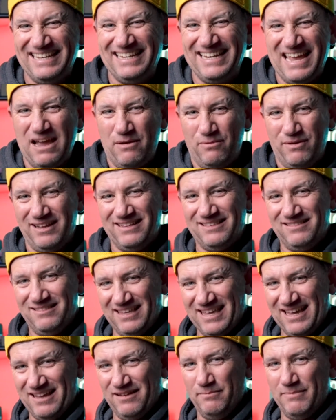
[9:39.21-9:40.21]
now we're
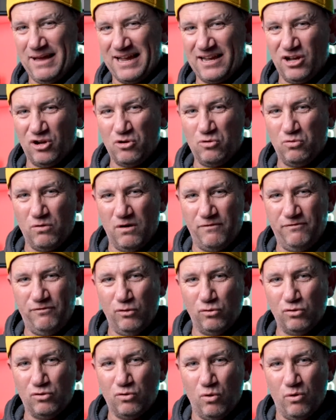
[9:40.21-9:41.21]
getting back a
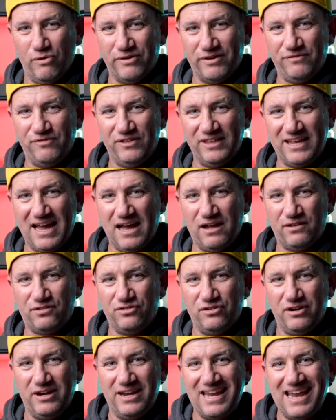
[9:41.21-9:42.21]
full quarter for the
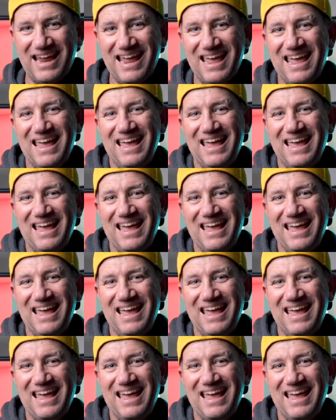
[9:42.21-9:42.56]
R3.